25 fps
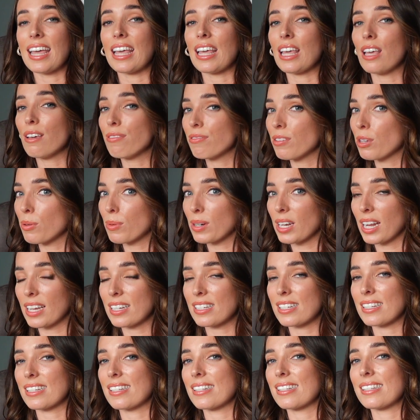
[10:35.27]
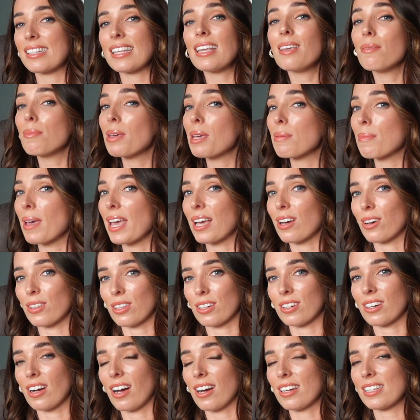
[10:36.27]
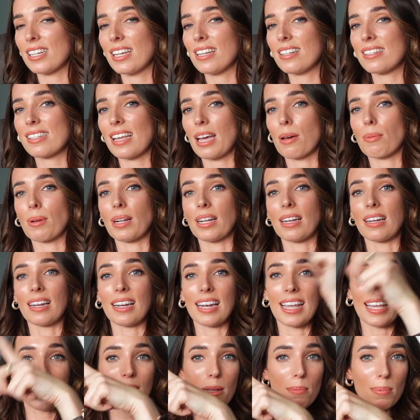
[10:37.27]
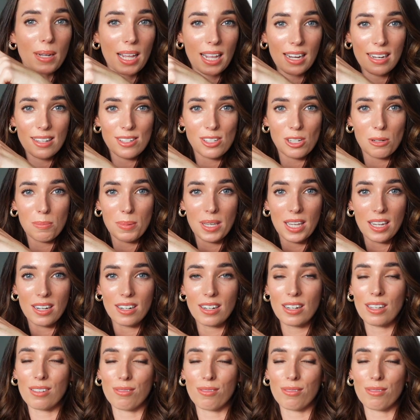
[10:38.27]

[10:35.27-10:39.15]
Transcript: If you would like to see me make other cocktails, I will link a playlist up here.